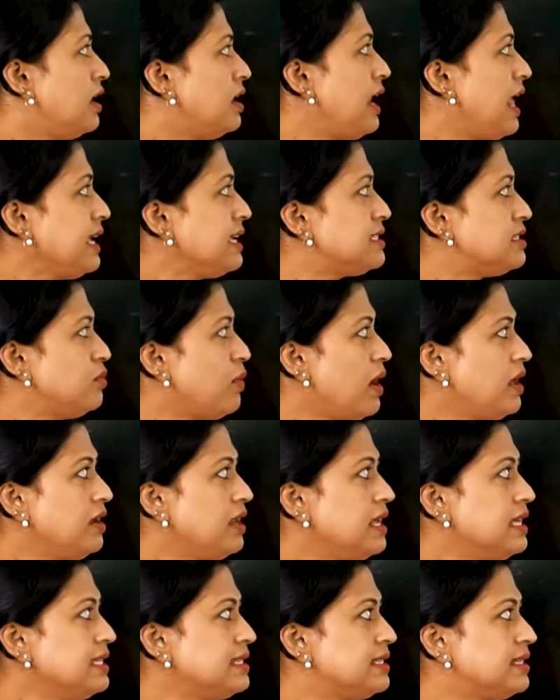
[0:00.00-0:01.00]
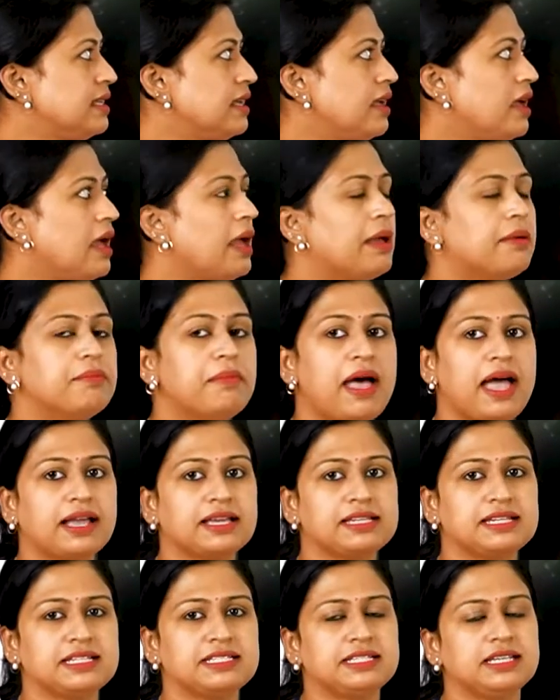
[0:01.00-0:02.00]
Next one is
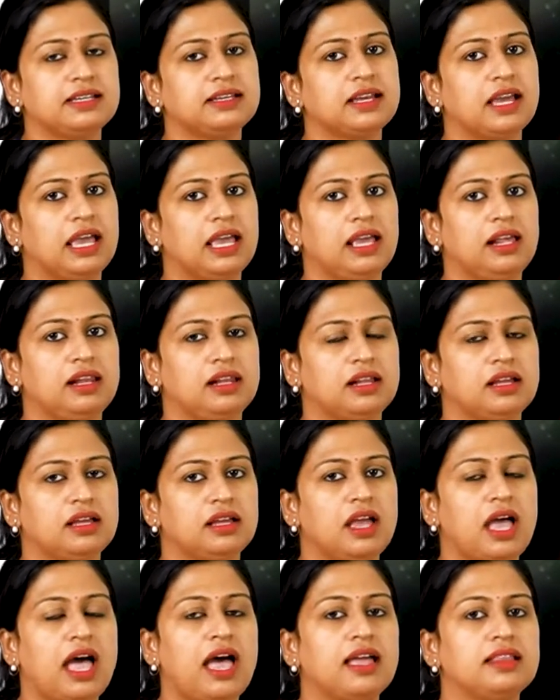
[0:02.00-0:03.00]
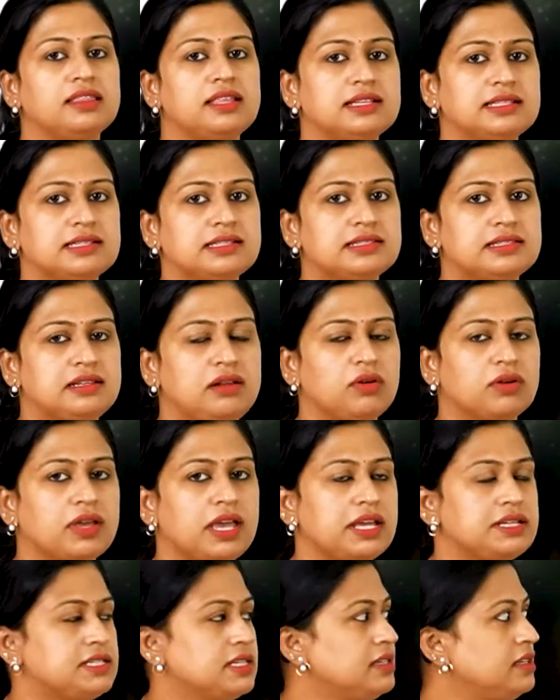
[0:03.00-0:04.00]
Magnetic Hill, and this is
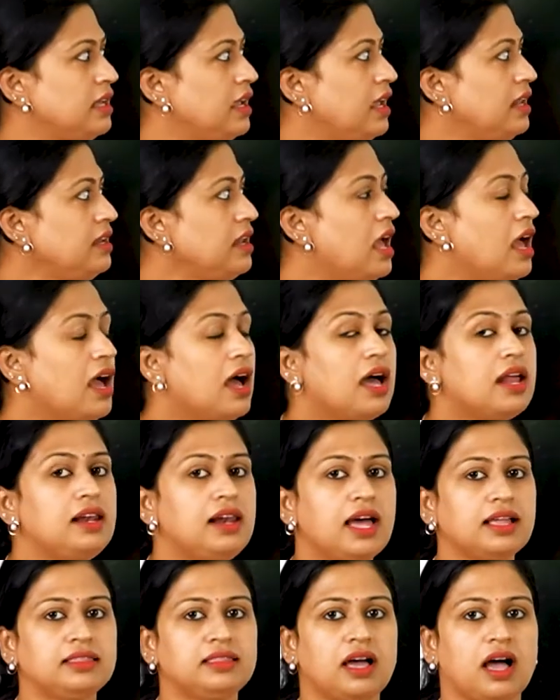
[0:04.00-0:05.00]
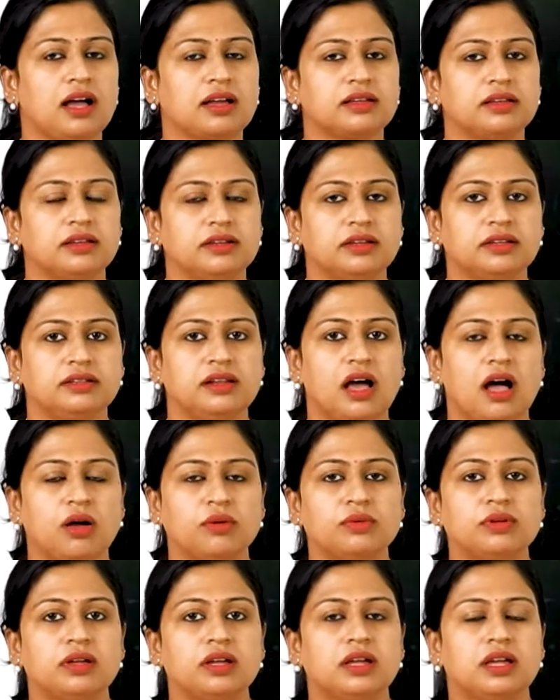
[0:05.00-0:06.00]
located in Ladakh.
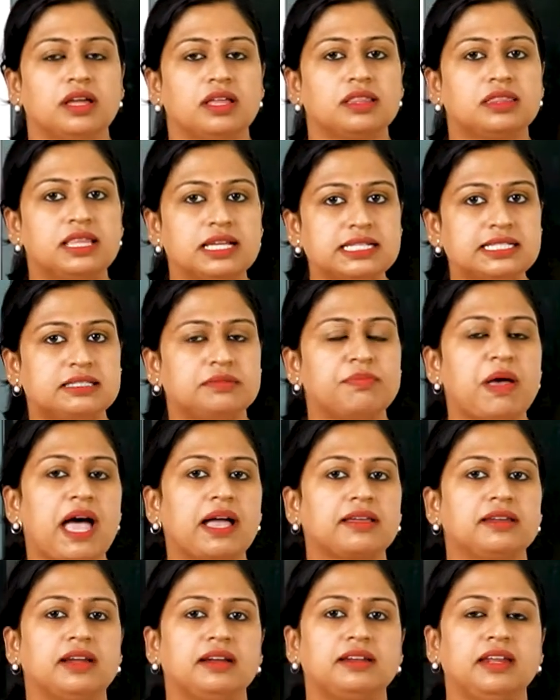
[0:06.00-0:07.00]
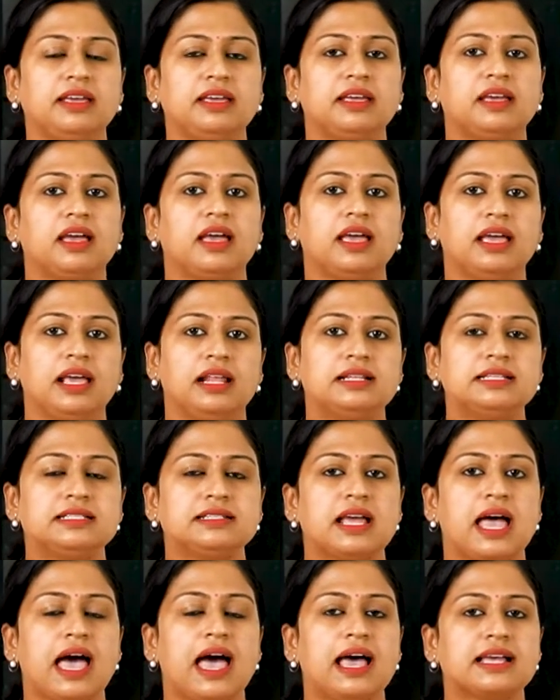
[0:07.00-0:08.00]
Now this magnetic hill
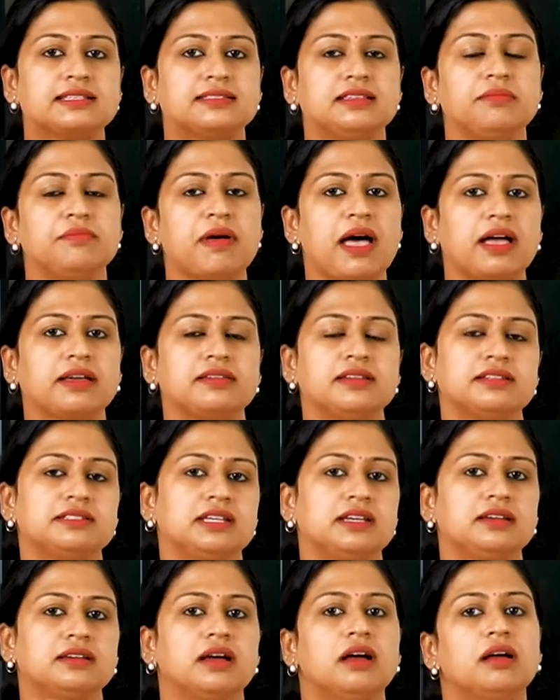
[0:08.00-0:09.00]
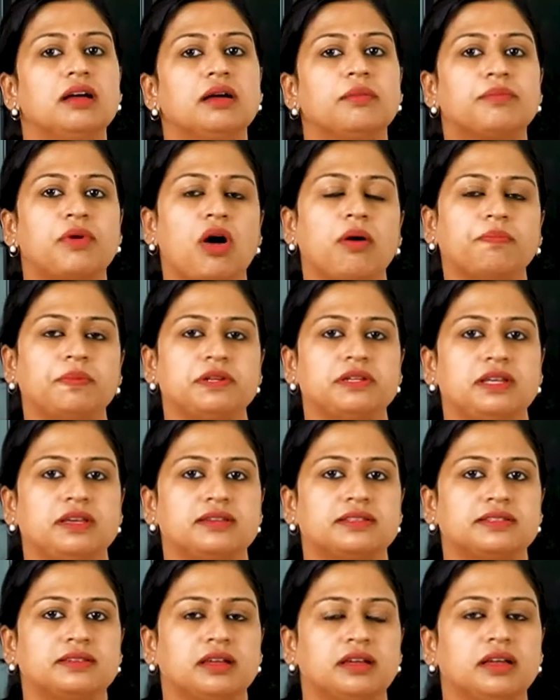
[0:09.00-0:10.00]
has the magnetic
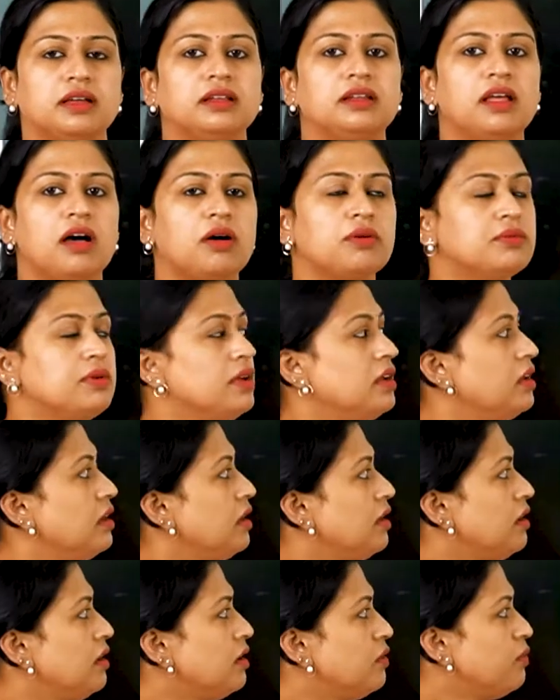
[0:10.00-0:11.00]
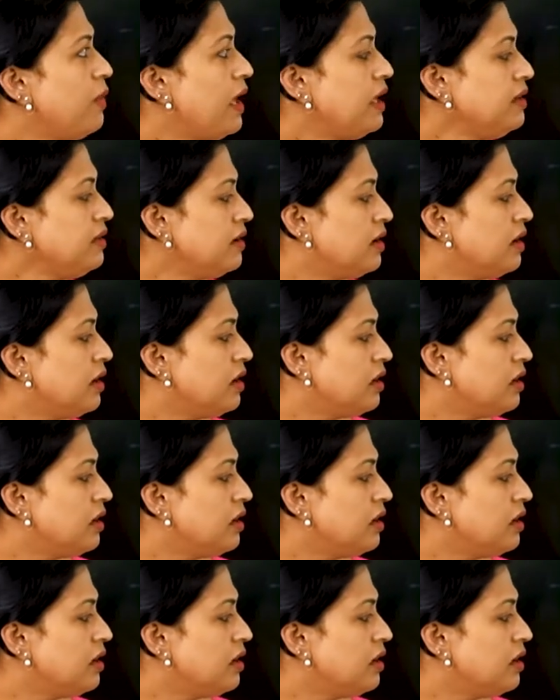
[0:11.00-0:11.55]
properties. Now when